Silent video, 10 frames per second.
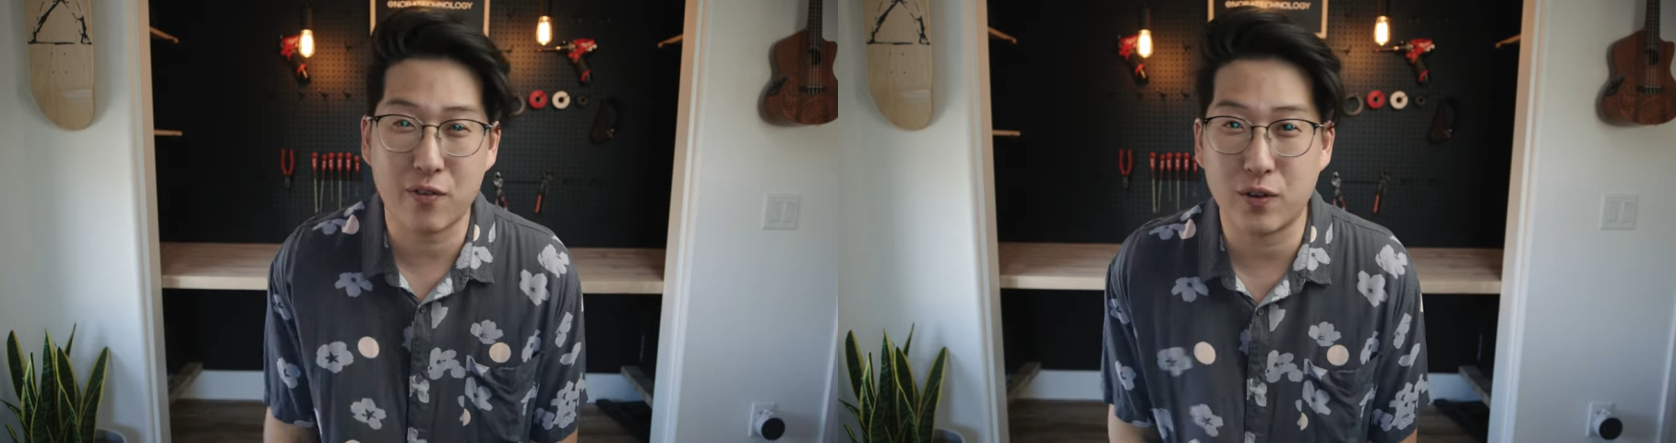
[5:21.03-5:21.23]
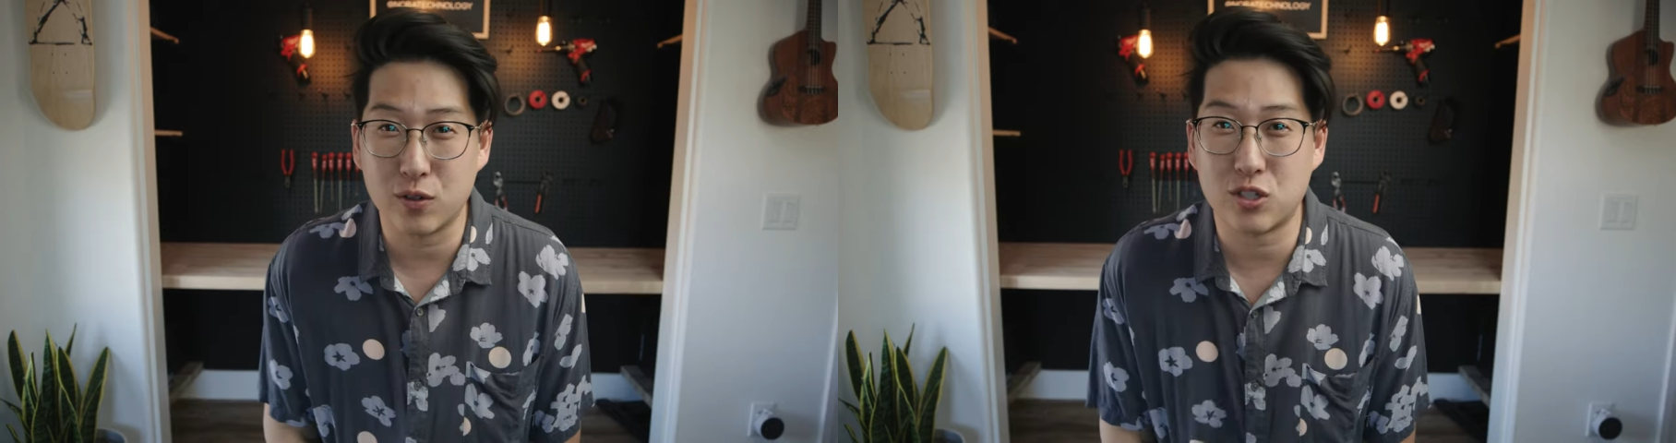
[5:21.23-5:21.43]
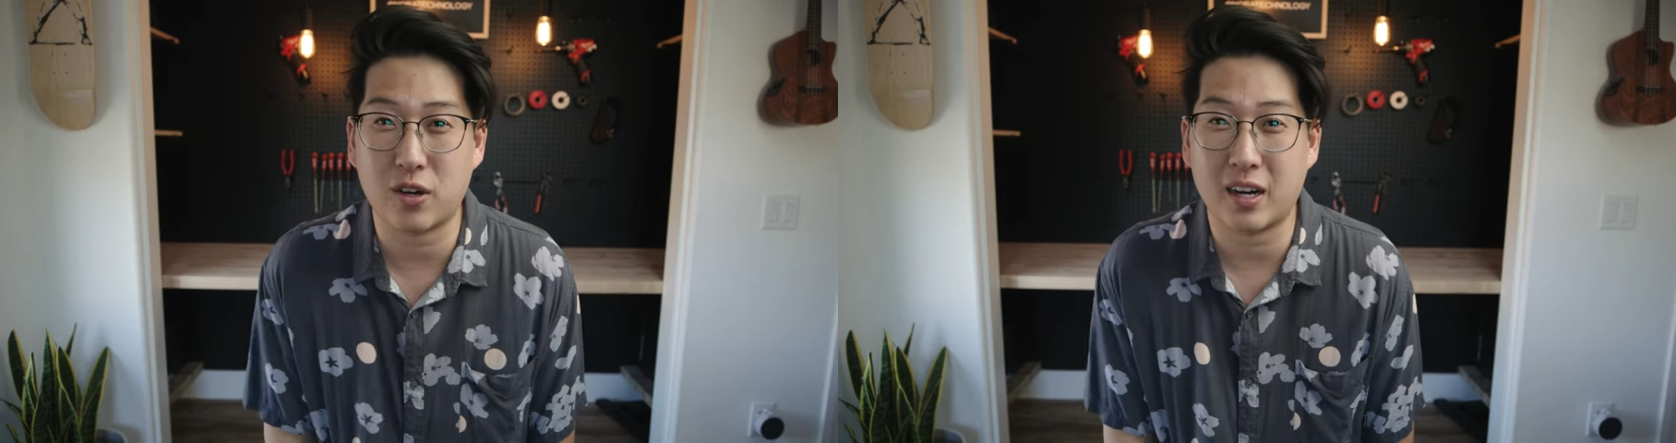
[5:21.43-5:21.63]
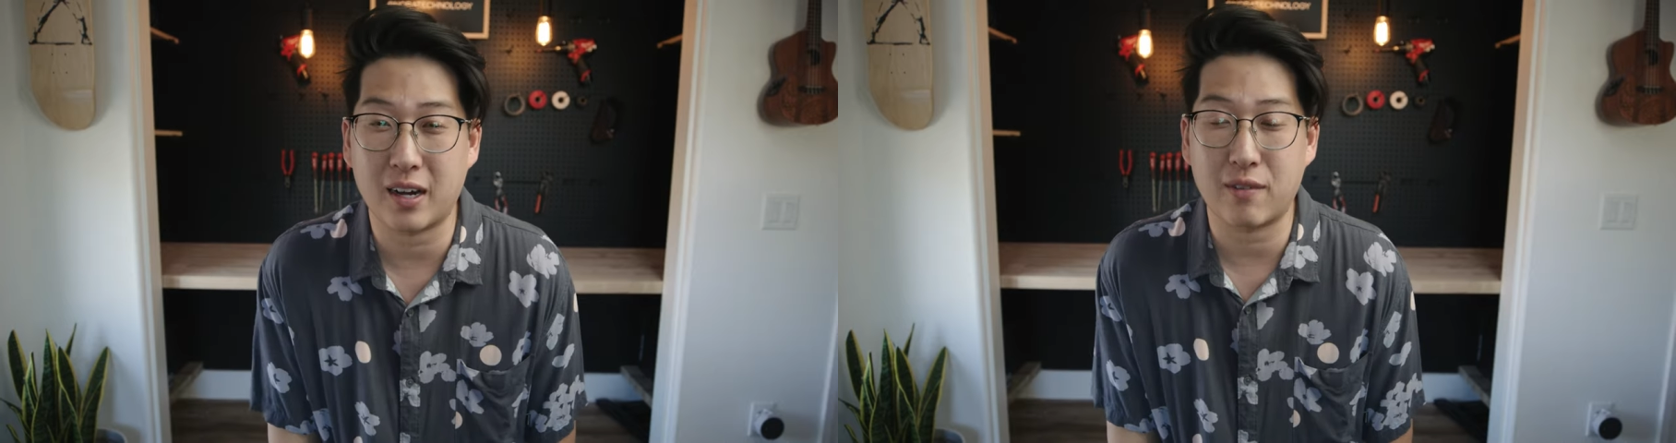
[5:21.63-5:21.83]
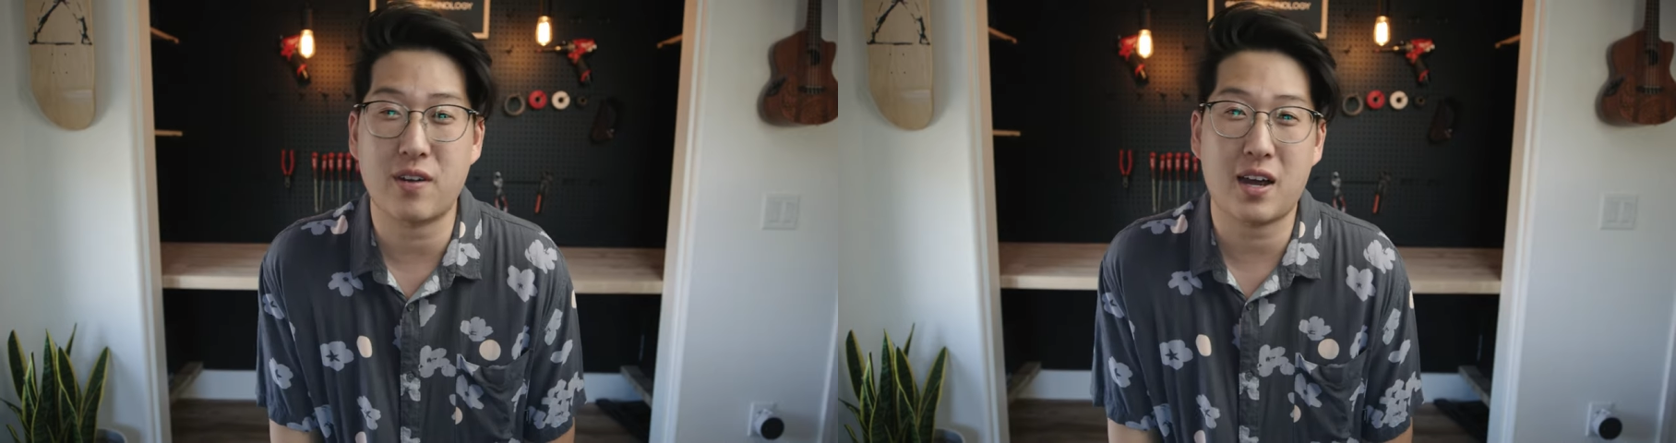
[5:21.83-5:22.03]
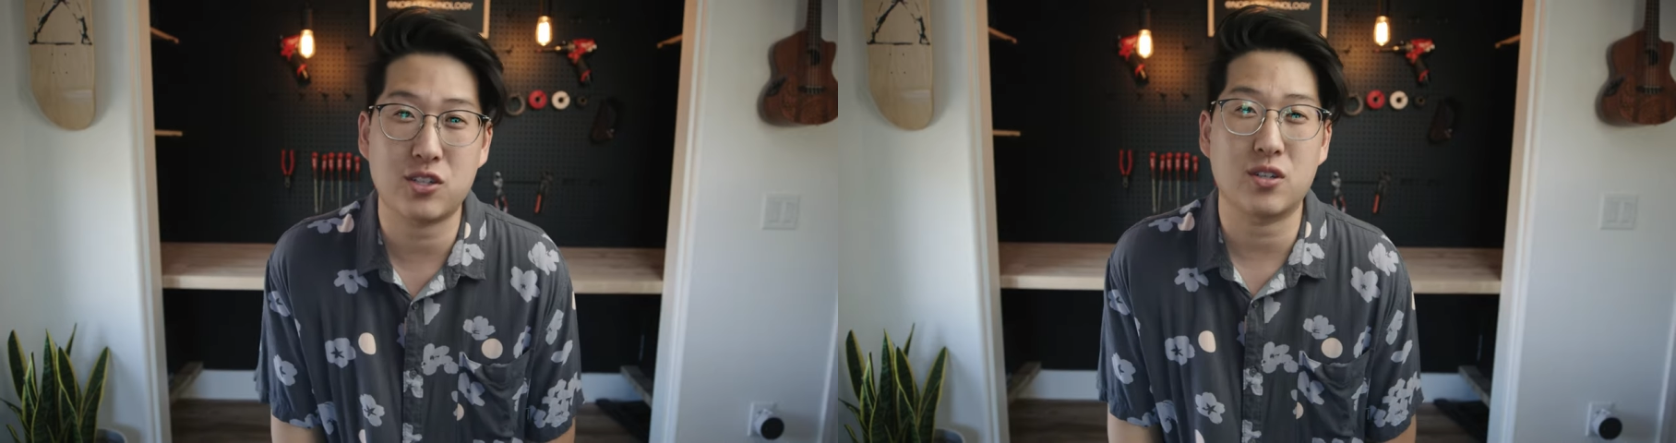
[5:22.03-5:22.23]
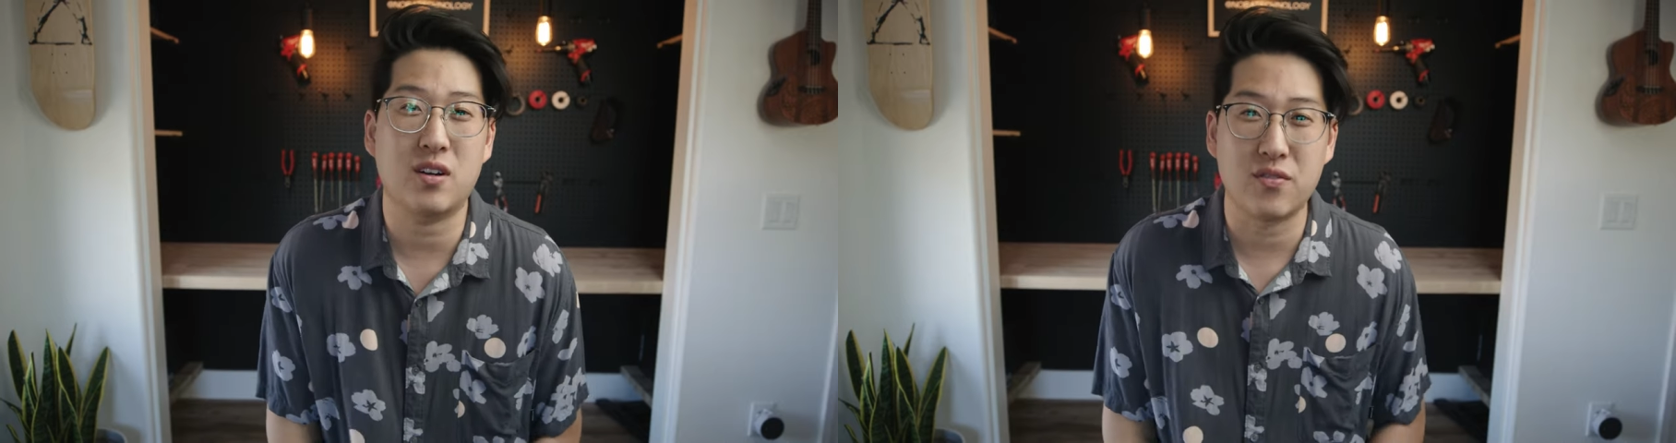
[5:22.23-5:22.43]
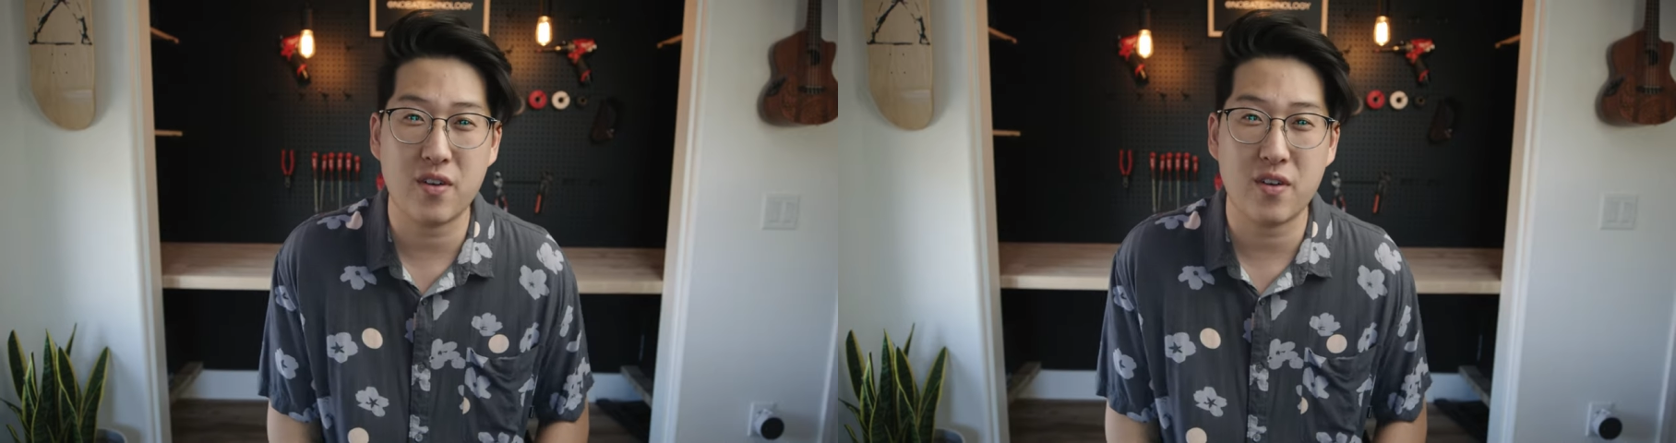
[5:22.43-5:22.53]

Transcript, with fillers: phone started getting faster and